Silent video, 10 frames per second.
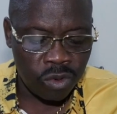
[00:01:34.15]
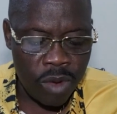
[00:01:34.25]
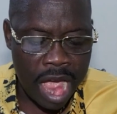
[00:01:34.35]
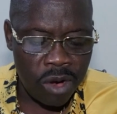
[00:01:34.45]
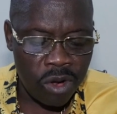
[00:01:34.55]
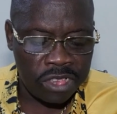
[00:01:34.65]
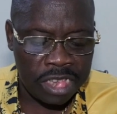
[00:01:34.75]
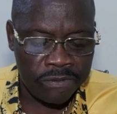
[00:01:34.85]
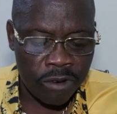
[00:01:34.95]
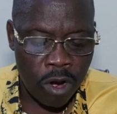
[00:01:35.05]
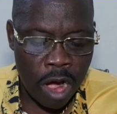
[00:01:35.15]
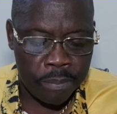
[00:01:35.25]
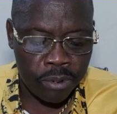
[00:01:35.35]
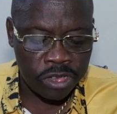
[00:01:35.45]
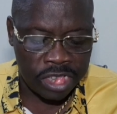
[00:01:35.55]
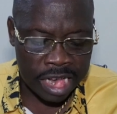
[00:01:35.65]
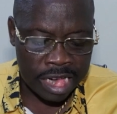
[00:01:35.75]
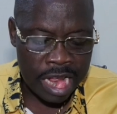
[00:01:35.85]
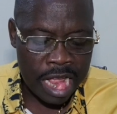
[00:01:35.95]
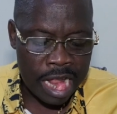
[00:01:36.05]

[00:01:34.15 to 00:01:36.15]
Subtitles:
where no thief or approacheth,